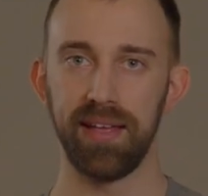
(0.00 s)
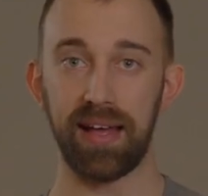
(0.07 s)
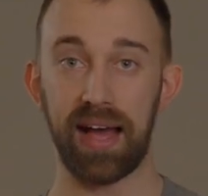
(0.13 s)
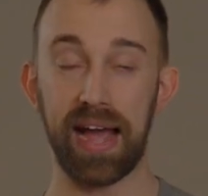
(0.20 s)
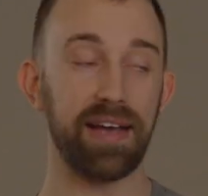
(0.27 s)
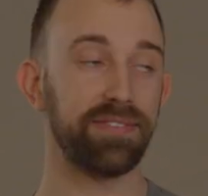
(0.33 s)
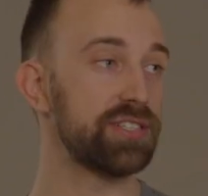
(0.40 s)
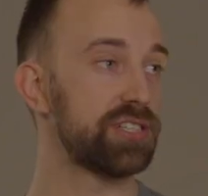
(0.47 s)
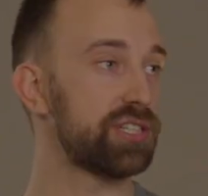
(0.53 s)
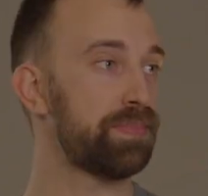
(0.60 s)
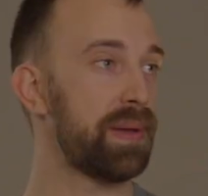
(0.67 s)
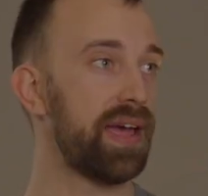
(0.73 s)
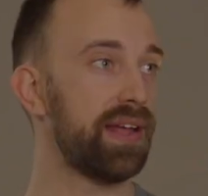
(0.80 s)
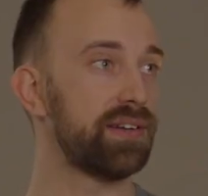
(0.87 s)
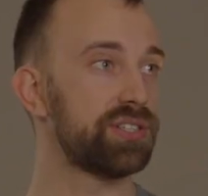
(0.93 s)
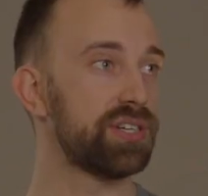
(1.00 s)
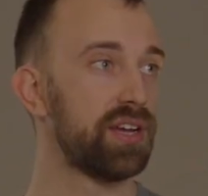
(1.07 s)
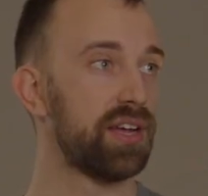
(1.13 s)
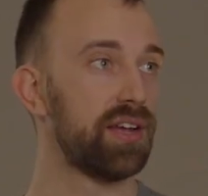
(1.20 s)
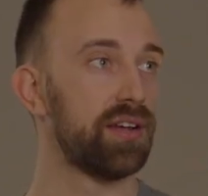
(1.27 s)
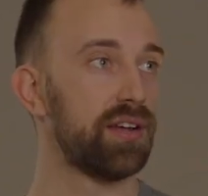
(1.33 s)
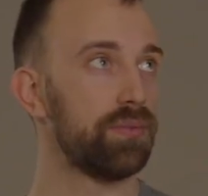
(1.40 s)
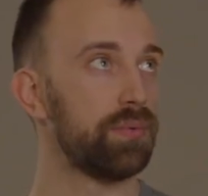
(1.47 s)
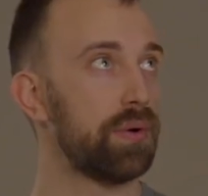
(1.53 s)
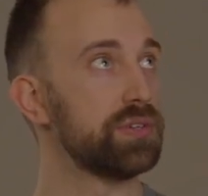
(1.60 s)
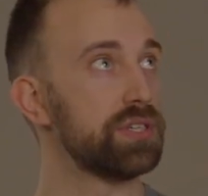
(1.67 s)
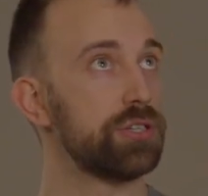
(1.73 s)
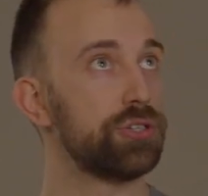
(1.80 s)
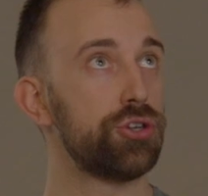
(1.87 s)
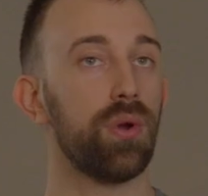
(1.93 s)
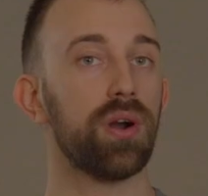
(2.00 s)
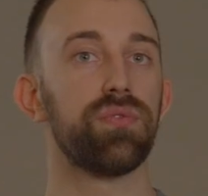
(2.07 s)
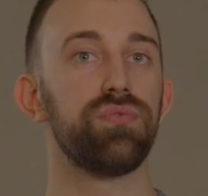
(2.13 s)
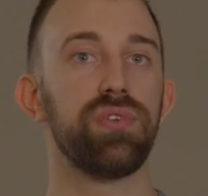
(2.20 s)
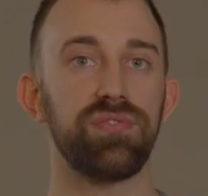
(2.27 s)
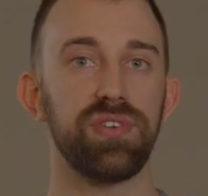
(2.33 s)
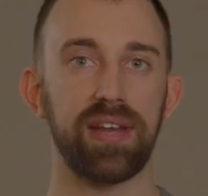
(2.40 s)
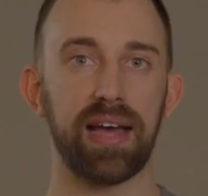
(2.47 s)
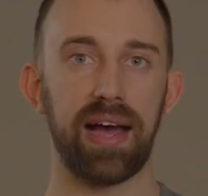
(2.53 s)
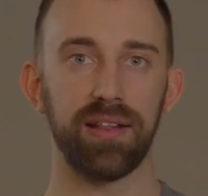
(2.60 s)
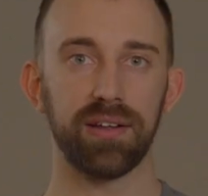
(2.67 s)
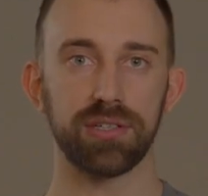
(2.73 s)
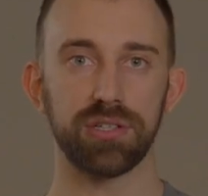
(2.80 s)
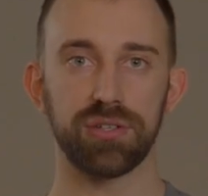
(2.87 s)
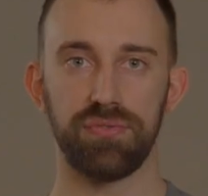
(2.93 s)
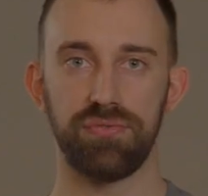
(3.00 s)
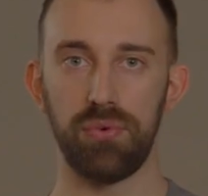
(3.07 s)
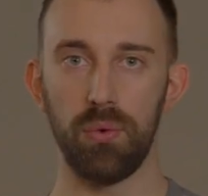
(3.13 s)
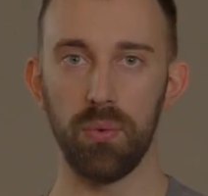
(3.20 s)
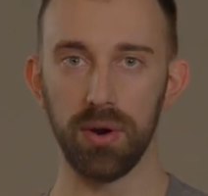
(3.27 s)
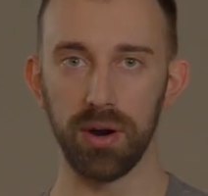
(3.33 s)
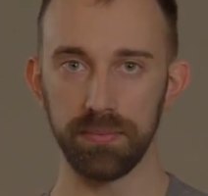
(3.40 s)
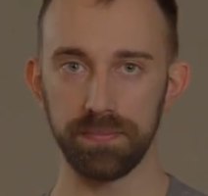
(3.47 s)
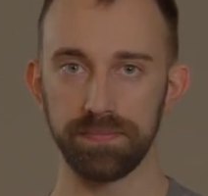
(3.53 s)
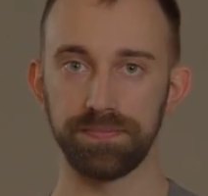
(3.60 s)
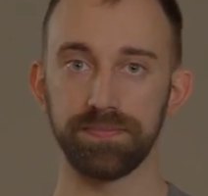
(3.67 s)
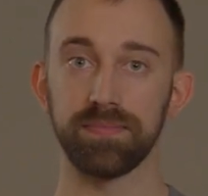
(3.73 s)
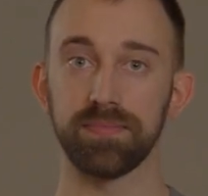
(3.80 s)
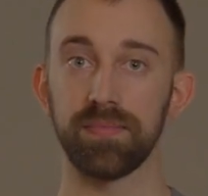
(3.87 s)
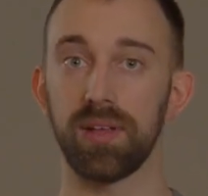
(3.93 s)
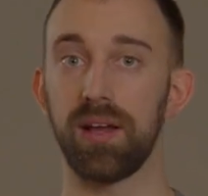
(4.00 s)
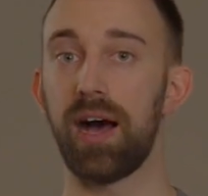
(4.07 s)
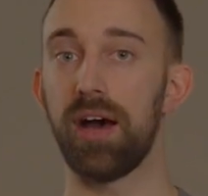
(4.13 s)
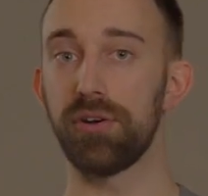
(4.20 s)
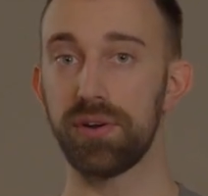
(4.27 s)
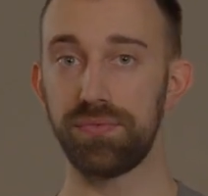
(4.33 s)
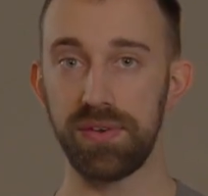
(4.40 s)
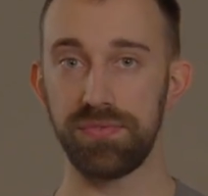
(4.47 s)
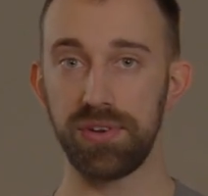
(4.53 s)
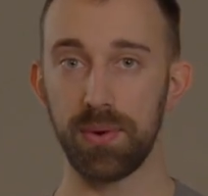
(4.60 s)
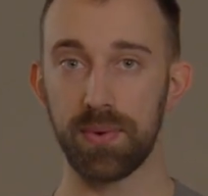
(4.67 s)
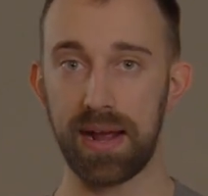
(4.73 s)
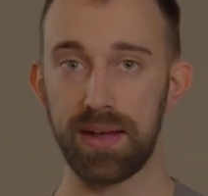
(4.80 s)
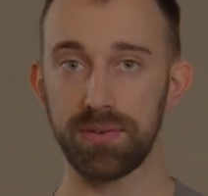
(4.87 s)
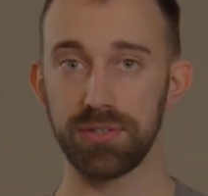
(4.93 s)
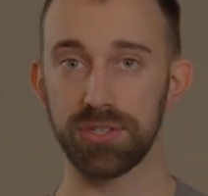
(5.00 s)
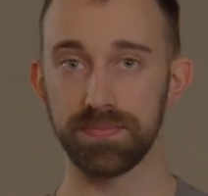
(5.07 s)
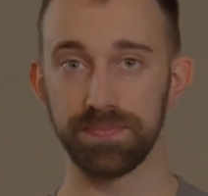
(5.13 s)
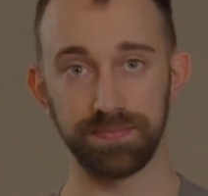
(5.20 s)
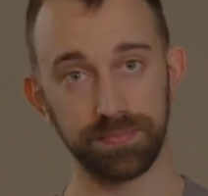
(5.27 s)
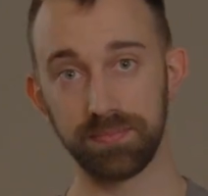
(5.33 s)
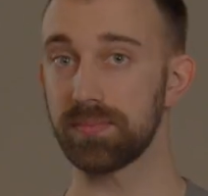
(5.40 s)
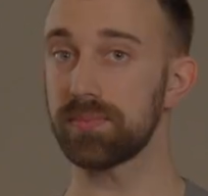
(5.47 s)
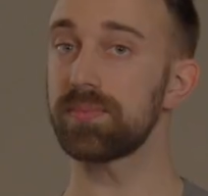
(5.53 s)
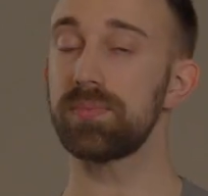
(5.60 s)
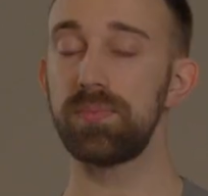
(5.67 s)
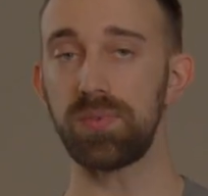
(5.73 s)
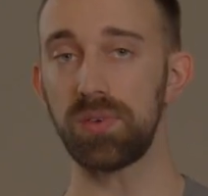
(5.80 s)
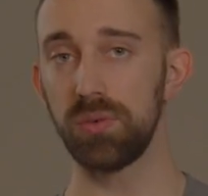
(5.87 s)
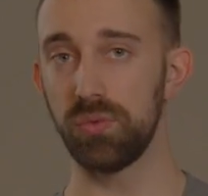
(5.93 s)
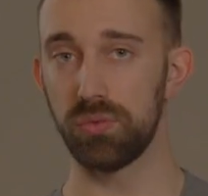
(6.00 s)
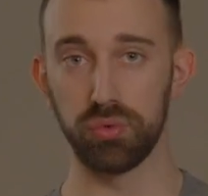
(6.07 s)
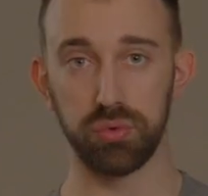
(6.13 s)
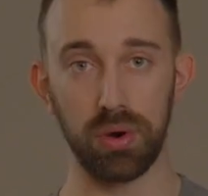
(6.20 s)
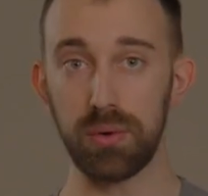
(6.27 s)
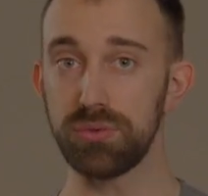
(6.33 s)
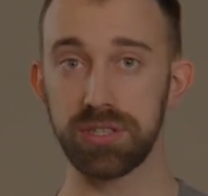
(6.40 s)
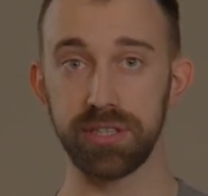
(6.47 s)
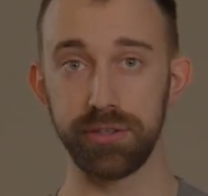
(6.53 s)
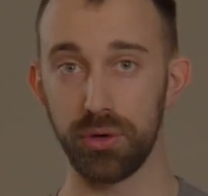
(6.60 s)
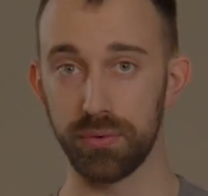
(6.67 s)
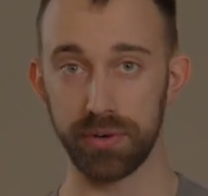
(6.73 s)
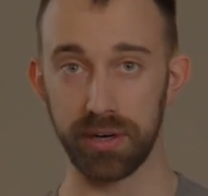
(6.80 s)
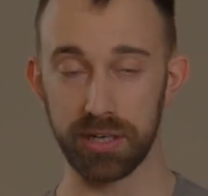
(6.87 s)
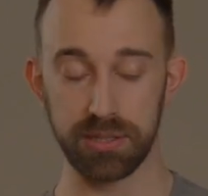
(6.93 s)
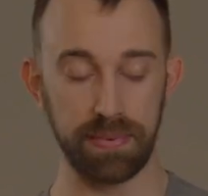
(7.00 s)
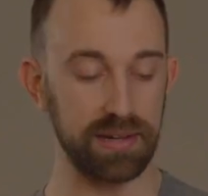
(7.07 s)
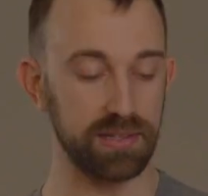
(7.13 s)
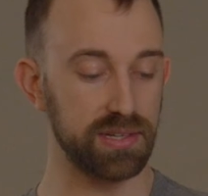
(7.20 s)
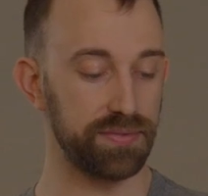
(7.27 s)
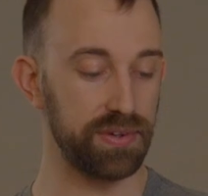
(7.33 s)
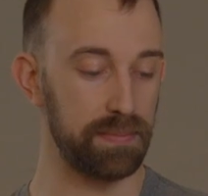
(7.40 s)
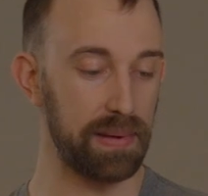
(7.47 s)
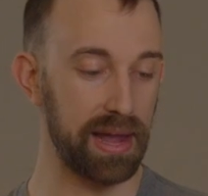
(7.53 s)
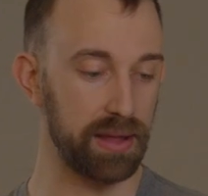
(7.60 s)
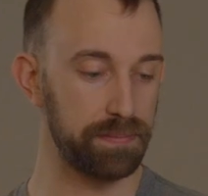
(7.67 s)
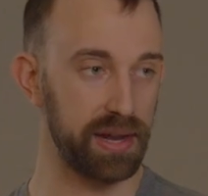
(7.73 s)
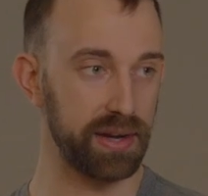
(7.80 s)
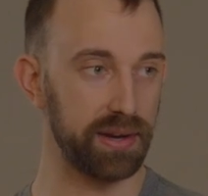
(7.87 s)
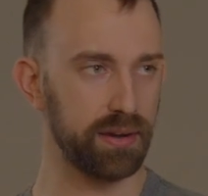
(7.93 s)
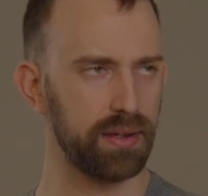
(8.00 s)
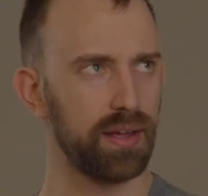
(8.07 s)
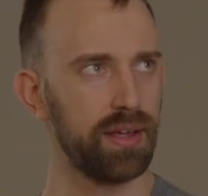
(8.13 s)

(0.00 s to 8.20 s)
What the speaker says: I have to spend, what was it, $250 for 150 rounds? Grossly over expensive in my opinion.